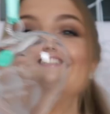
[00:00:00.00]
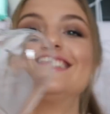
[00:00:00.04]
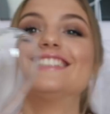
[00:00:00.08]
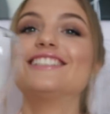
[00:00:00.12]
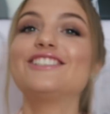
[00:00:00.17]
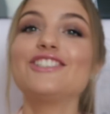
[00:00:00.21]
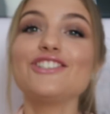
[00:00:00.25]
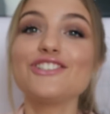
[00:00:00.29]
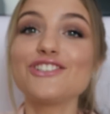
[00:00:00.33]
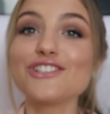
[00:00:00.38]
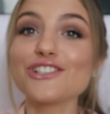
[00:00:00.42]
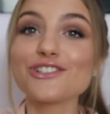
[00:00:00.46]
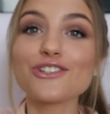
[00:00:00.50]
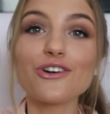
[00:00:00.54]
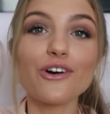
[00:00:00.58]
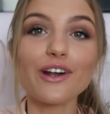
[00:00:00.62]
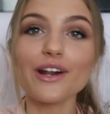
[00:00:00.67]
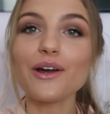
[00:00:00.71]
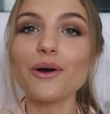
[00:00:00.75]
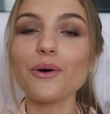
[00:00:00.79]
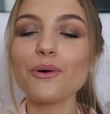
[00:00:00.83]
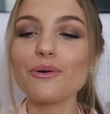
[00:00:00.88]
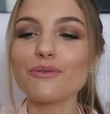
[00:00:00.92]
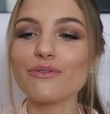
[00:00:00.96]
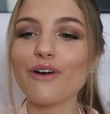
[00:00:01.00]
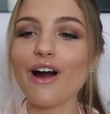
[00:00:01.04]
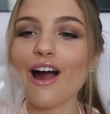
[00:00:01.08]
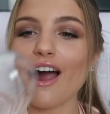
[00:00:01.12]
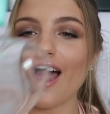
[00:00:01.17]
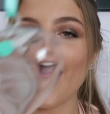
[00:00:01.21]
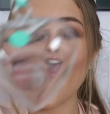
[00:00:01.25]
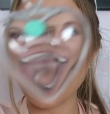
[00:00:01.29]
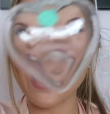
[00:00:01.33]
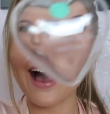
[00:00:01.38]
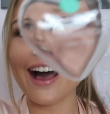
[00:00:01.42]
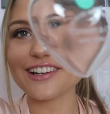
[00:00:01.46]
she's just got it all
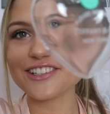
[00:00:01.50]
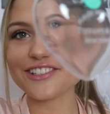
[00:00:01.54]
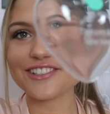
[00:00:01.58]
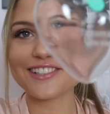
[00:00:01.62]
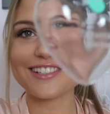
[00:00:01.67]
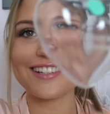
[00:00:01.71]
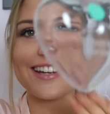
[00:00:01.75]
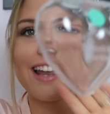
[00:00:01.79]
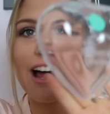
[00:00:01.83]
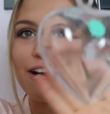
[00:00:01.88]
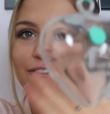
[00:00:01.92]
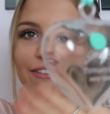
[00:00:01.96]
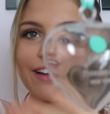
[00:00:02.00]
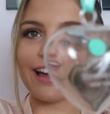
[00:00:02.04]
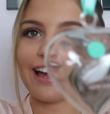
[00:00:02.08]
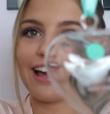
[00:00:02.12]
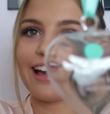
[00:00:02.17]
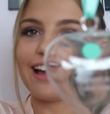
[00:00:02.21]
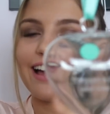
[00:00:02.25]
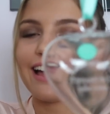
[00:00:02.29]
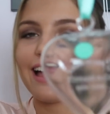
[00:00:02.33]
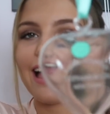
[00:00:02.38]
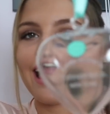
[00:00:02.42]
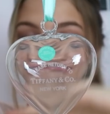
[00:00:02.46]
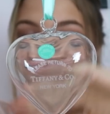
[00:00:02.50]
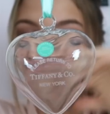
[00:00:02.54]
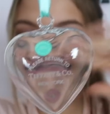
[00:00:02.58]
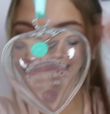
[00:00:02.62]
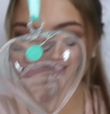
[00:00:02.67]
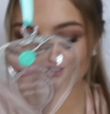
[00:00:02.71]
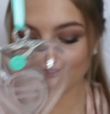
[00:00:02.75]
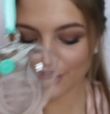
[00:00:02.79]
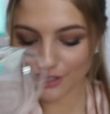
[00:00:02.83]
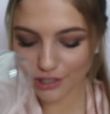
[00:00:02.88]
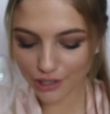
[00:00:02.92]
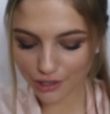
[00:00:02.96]
right. I just love it.
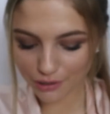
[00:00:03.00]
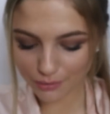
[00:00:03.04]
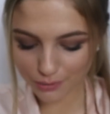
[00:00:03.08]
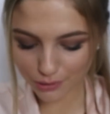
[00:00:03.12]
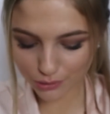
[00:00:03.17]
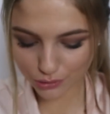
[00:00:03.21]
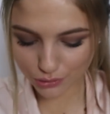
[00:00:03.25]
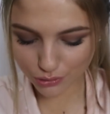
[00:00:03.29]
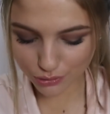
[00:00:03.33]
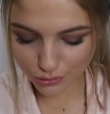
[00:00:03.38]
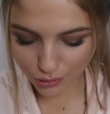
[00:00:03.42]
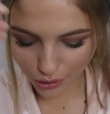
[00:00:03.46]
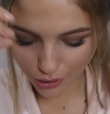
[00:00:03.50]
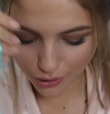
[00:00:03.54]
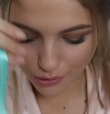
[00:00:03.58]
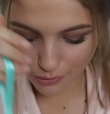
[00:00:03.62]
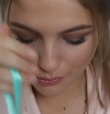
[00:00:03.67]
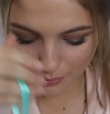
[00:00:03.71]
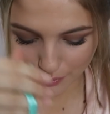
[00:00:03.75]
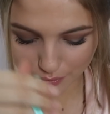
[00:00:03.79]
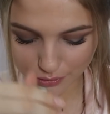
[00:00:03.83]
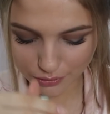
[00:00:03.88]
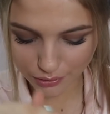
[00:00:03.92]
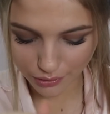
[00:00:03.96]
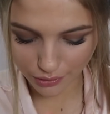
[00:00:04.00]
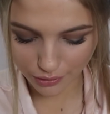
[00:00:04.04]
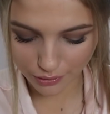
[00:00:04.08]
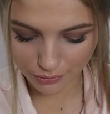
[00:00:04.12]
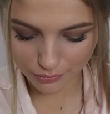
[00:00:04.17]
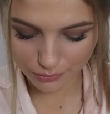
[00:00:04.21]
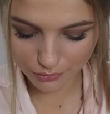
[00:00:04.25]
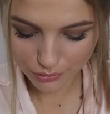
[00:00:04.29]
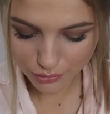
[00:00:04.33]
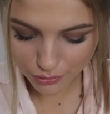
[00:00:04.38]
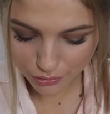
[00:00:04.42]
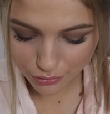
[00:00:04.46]
Thank you so,
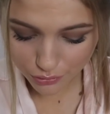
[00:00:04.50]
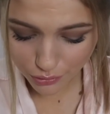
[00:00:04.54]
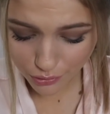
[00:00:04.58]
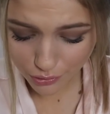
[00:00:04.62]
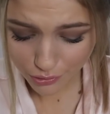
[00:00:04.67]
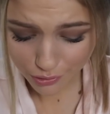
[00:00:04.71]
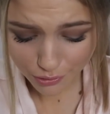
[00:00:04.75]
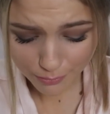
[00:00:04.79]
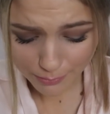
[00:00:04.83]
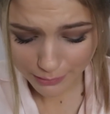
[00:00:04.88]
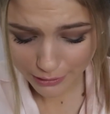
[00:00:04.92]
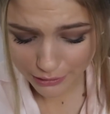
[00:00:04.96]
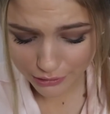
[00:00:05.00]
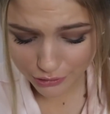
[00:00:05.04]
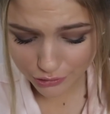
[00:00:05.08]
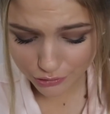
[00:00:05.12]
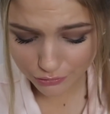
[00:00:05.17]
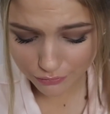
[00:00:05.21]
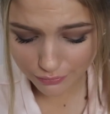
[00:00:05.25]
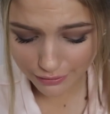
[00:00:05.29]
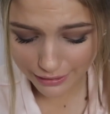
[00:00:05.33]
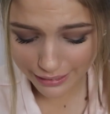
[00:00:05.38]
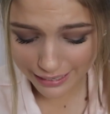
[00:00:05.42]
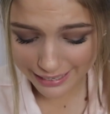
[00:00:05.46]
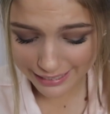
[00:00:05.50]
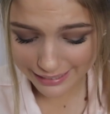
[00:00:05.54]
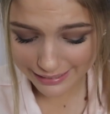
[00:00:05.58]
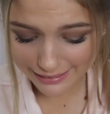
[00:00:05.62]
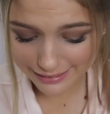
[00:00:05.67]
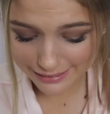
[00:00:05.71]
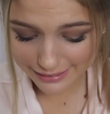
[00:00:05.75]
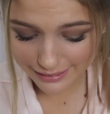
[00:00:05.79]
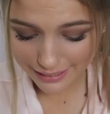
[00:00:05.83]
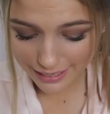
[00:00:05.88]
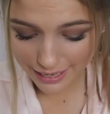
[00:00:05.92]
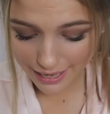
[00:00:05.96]
so, so much,
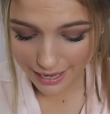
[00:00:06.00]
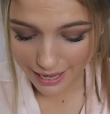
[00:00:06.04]
Grace.